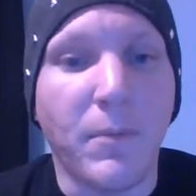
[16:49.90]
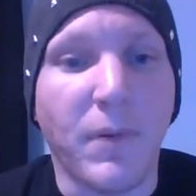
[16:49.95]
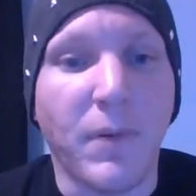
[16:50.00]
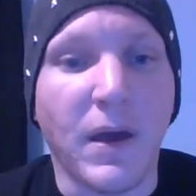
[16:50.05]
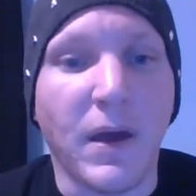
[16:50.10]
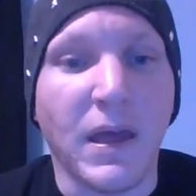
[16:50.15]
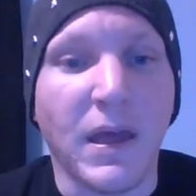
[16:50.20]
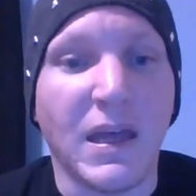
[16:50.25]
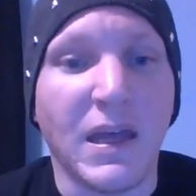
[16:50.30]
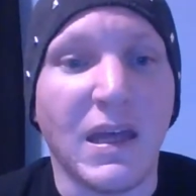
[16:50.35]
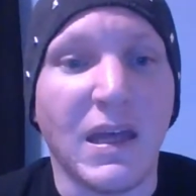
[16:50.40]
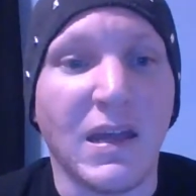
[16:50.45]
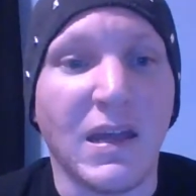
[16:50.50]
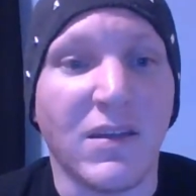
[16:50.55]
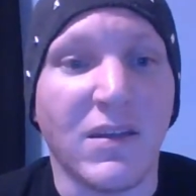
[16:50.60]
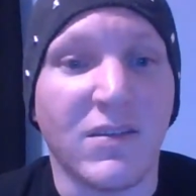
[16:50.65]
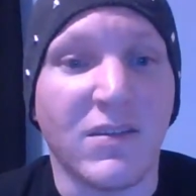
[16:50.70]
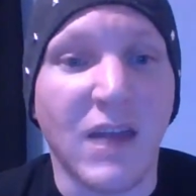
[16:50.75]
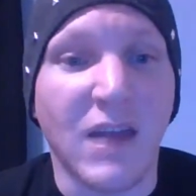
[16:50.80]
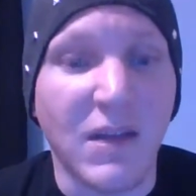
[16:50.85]
But
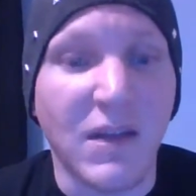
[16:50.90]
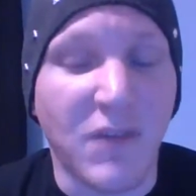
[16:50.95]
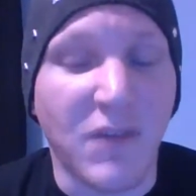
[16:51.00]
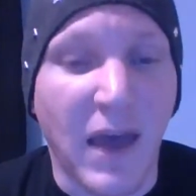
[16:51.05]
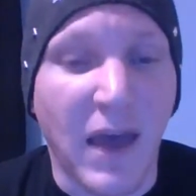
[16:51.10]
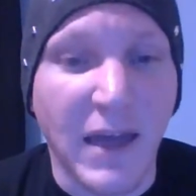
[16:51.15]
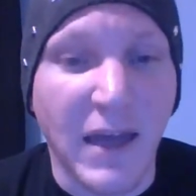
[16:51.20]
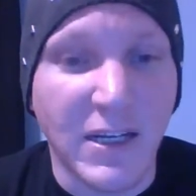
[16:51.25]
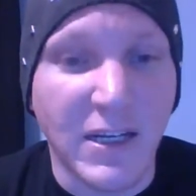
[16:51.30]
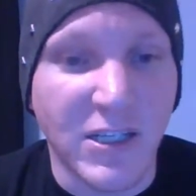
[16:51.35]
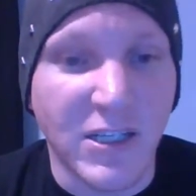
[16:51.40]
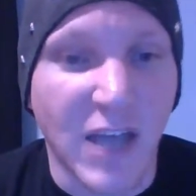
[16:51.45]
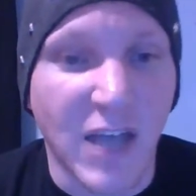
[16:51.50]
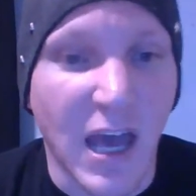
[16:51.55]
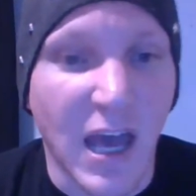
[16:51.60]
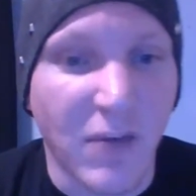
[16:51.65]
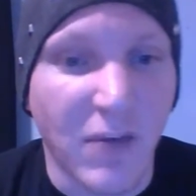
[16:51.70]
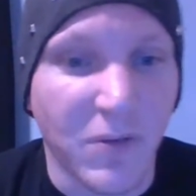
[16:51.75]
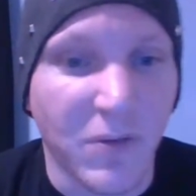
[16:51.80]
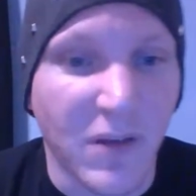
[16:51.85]
instead of that,
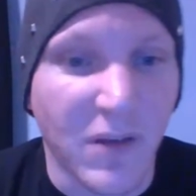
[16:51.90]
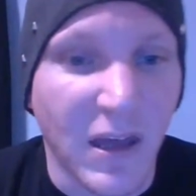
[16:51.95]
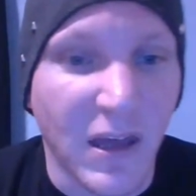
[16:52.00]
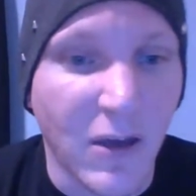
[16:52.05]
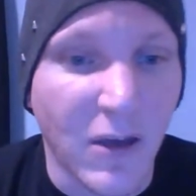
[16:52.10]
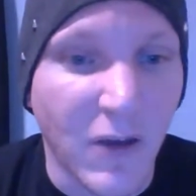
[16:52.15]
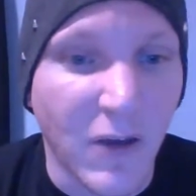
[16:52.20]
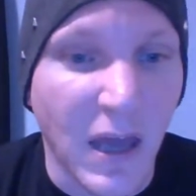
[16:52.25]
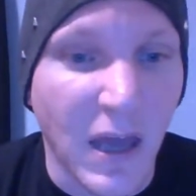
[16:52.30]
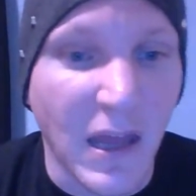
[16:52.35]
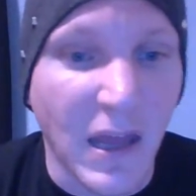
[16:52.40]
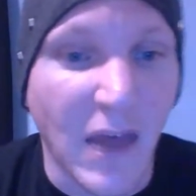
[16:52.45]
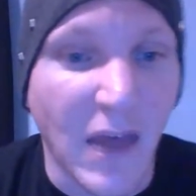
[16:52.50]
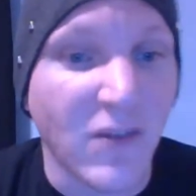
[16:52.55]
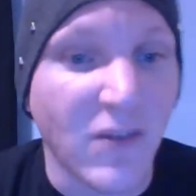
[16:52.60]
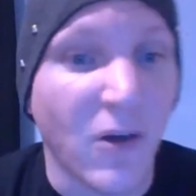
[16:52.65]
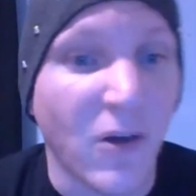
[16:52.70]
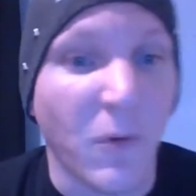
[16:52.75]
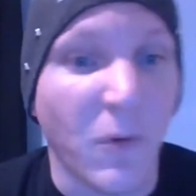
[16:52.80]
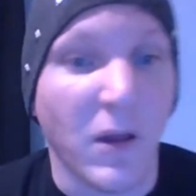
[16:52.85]
Jazz was like, "Okay,
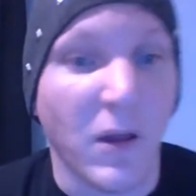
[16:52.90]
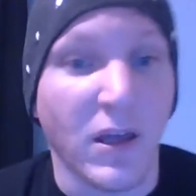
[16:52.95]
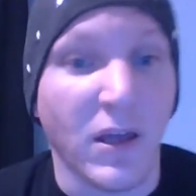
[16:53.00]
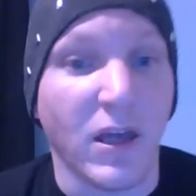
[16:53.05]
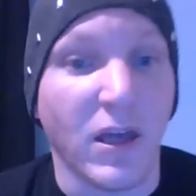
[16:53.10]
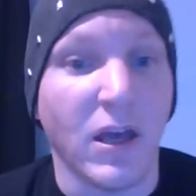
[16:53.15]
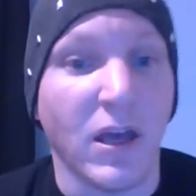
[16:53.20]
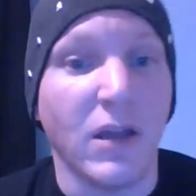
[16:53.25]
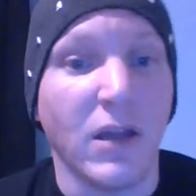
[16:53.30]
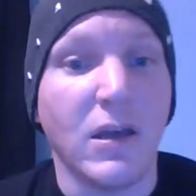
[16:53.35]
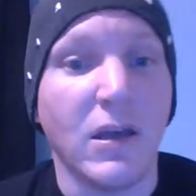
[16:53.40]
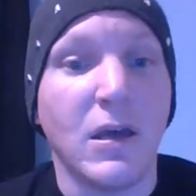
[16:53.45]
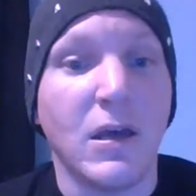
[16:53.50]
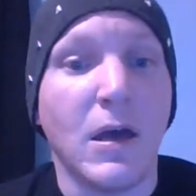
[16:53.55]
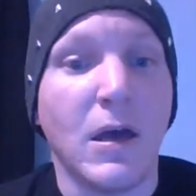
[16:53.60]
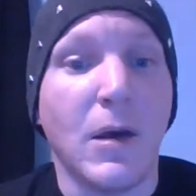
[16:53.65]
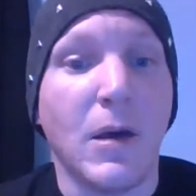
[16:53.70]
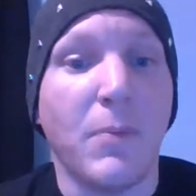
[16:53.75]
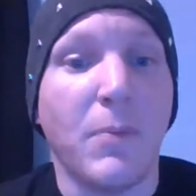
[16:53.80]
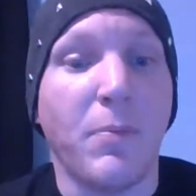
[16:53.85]
that's all well and good,
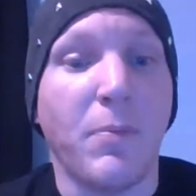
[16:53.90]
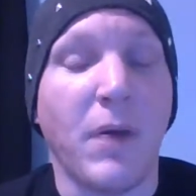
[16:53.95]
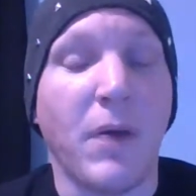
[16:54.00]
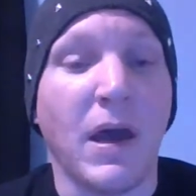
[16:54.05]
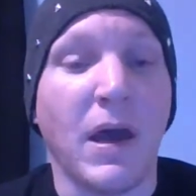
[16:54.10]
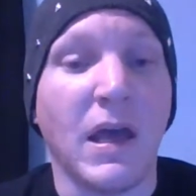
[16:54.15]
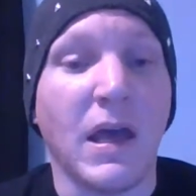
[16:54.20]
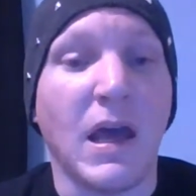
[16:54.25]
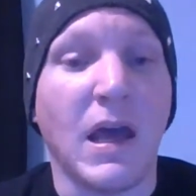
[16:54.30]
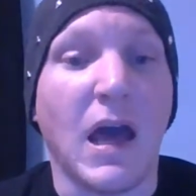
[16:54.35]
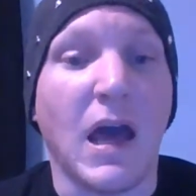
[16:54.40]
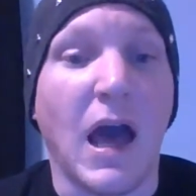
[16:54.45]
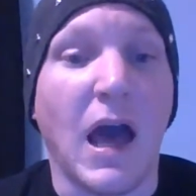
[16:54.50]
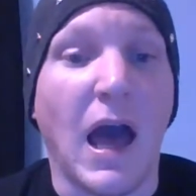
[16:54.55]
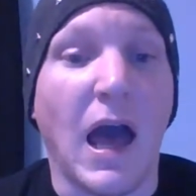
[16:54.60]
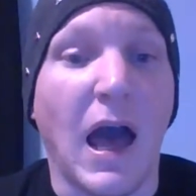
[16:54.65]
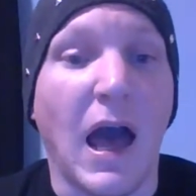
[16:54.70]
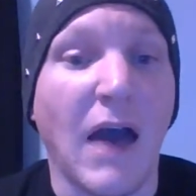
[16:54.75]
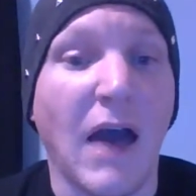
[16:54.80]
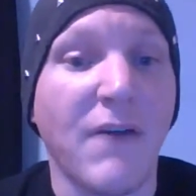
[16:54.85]
but
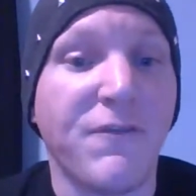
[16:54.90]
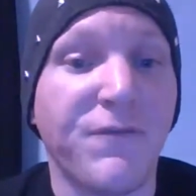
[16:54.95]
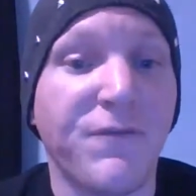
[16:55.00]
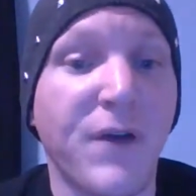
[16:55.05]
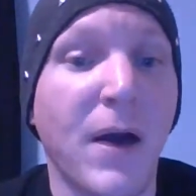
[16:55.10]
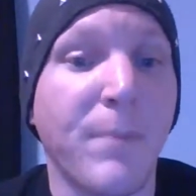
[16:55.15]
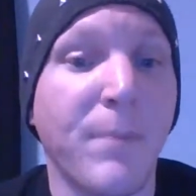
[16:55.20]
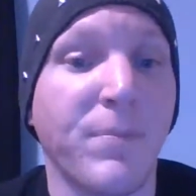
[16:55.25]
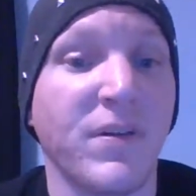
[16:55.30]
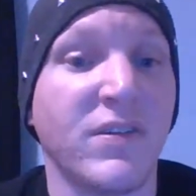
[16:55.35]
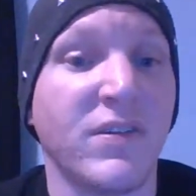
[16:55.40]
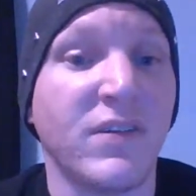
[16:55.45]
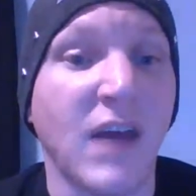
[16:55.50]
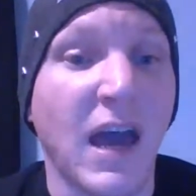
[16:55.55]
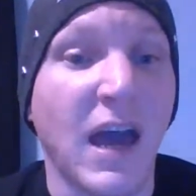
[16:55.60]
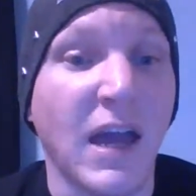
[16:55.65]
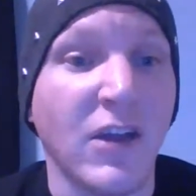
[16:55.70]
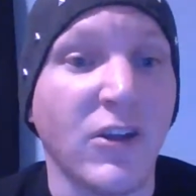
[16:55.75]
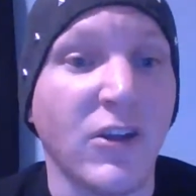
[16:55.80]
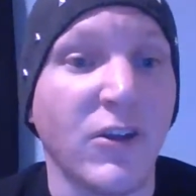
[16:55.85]
I fought
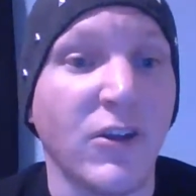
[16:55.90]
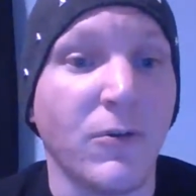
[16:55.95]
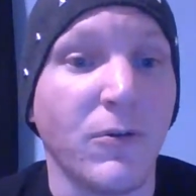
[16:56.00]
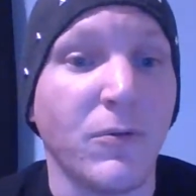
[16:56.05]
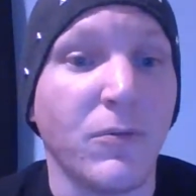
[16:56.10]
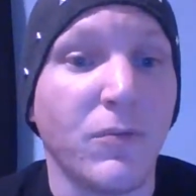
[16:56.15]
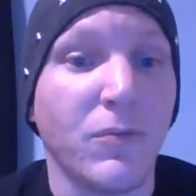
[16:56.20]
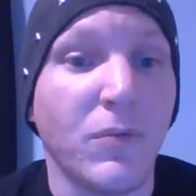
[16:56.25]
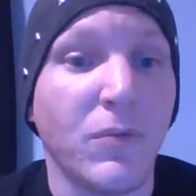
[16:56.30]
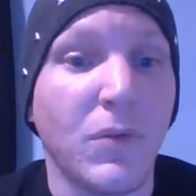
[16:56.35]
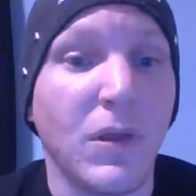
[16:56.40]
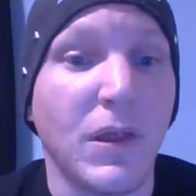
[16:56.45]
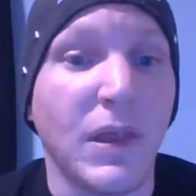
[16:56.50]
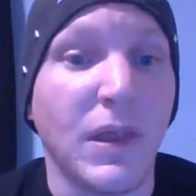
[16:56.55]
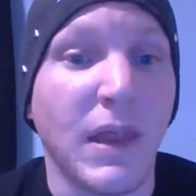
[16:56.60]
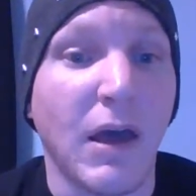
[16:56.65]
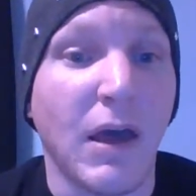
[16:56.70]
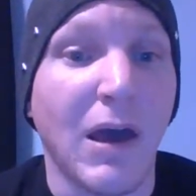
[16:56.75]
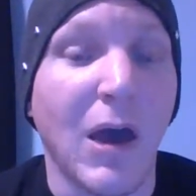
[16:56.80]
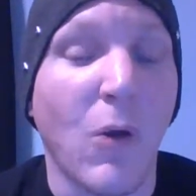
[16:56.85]
beside you.
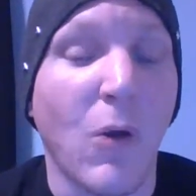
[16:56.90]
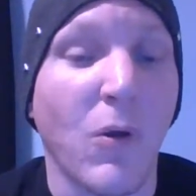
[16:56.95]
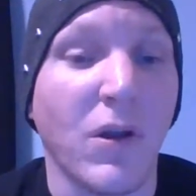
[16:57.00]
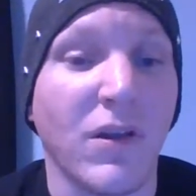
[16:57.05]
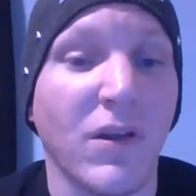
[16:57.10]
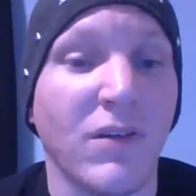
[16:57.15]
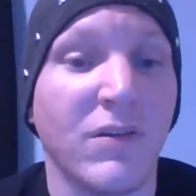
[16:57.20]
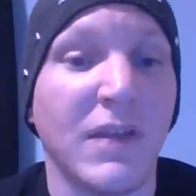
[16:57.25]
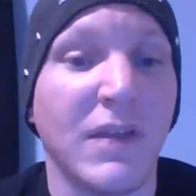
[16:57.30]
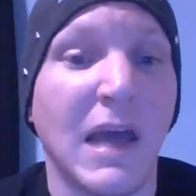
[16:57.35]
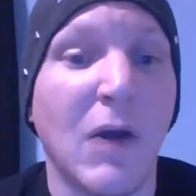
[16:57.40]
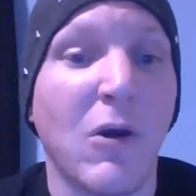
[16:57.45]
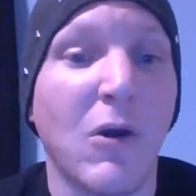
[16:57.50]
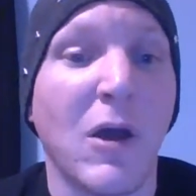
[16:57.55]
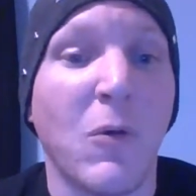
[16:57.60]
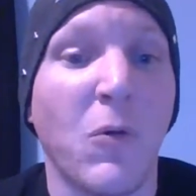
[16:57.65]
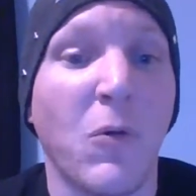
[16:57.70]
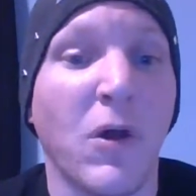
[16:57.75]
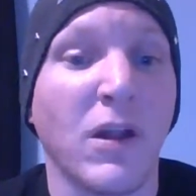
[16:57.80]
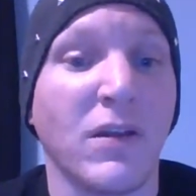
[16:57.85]
Now
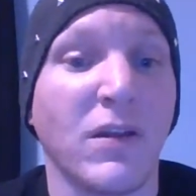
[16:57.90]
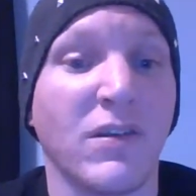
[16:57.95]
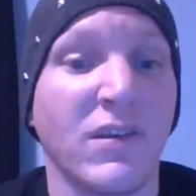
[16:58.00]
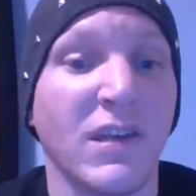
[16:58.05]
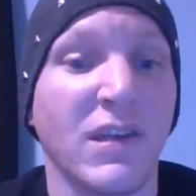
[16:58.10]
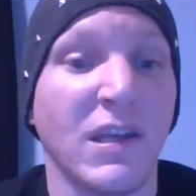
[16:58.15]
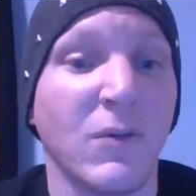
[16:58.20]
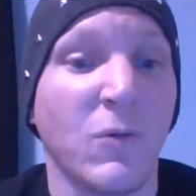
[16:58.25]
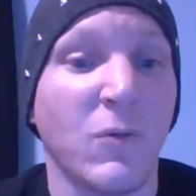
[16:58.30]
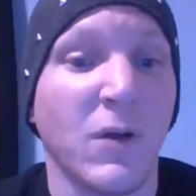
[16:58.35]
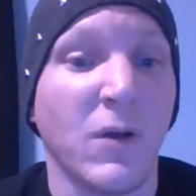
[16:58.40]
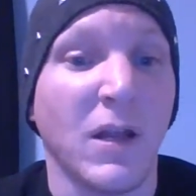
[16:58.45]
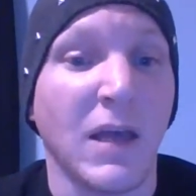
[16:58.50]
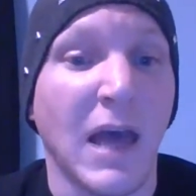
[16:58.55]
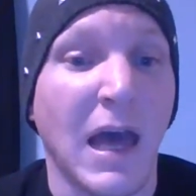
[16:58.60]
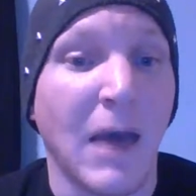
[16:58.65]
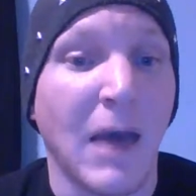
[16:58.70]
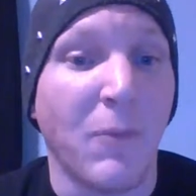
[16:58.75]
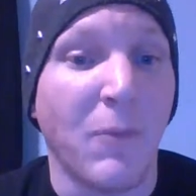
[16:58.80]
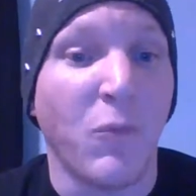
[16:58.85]
I want to see what
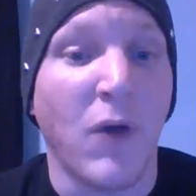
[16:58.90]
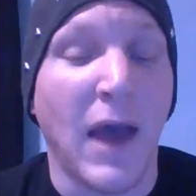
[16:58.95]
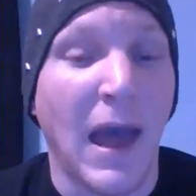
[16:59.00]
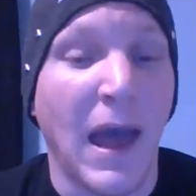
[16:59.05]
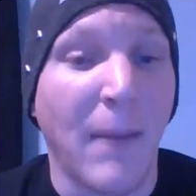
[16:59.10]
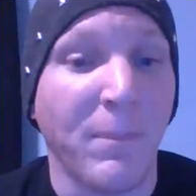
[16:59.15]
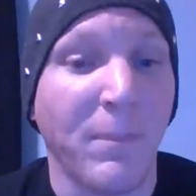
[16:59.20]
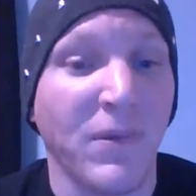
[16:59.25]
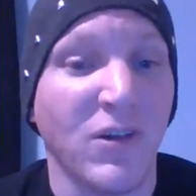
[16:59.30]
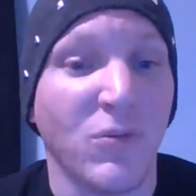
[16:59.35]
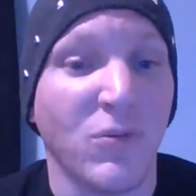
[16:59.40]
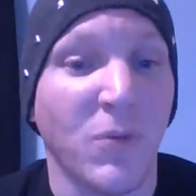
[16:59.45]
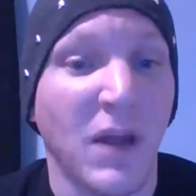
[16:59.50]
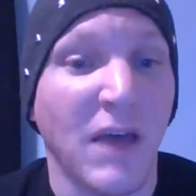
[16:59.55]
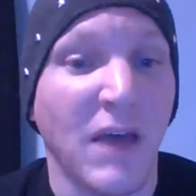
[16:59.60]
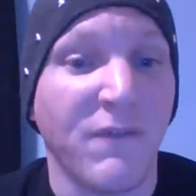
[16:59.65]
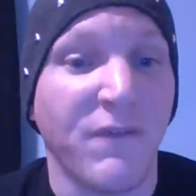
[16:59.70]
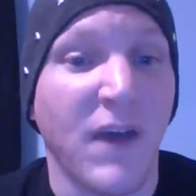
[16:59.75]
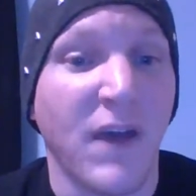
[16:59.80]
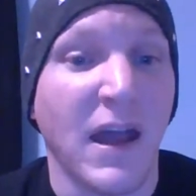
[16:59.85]
happens when
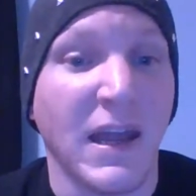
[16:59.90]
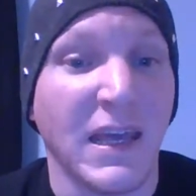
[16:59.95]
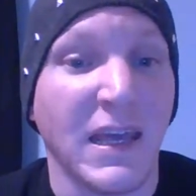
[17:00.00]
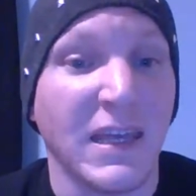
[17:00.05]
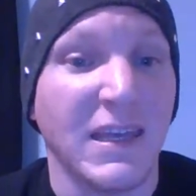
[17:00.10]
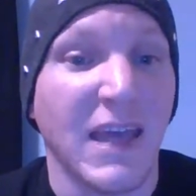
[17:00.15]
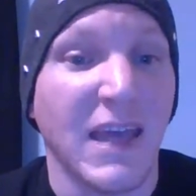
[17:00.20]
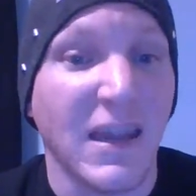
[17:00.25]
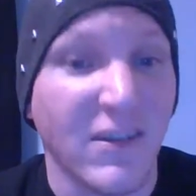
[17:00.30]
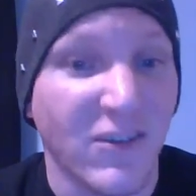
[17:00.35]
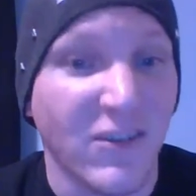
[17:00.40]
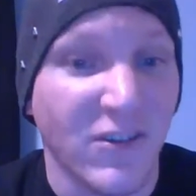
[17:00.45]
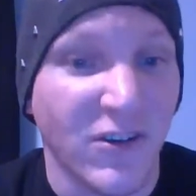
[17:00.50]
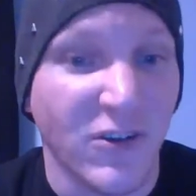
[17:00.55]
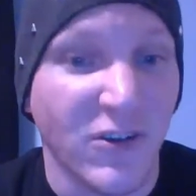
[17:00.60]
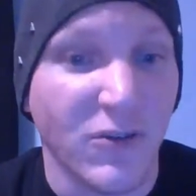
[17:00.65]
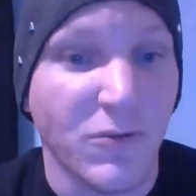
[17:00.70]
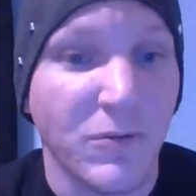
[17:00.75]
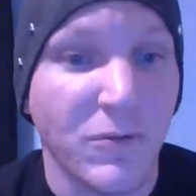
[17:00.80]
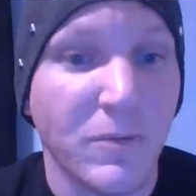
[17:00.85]
I fight against
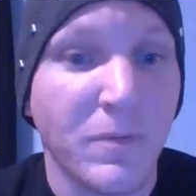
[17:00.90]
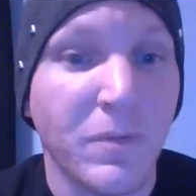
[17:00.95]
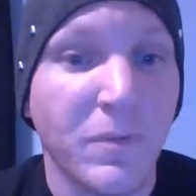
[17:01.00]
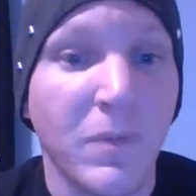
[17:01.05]
you."